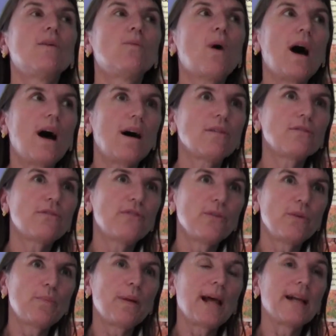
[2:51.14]
wild
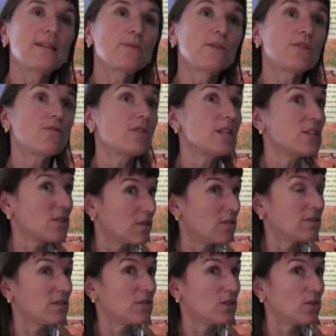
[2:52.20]
food plants which are
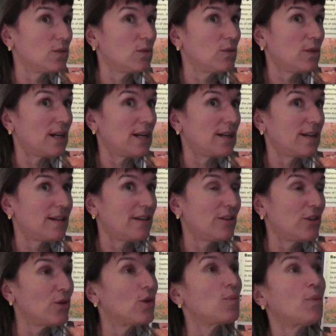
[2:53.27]
traditional
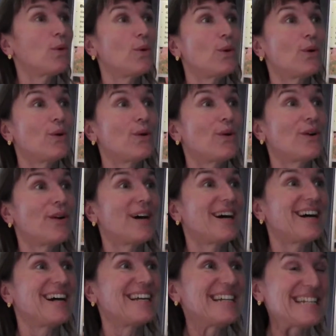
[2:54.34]
to Europe or
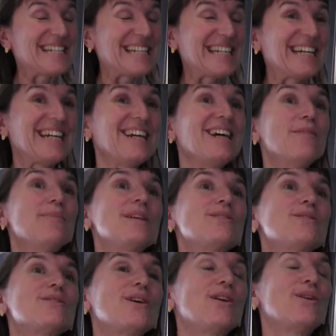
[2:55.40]
Italy, he's
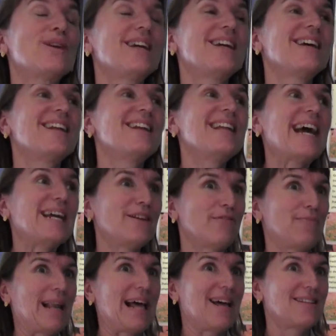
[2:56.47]
also looking at native
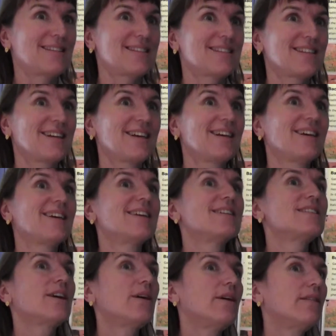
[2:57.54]
plants.
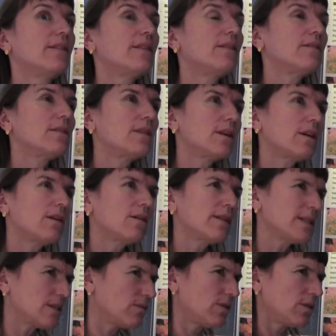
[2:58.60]
So
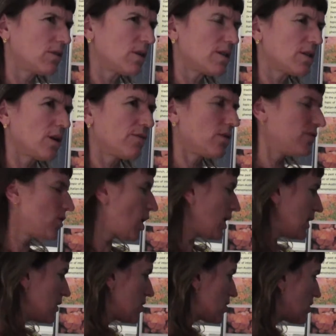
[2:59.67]
there's a real crossover of
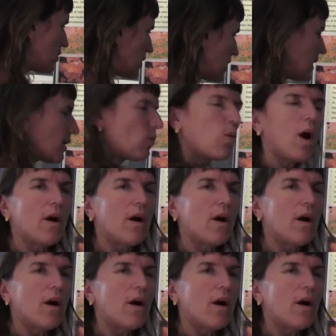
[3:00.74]
knowledge, looking at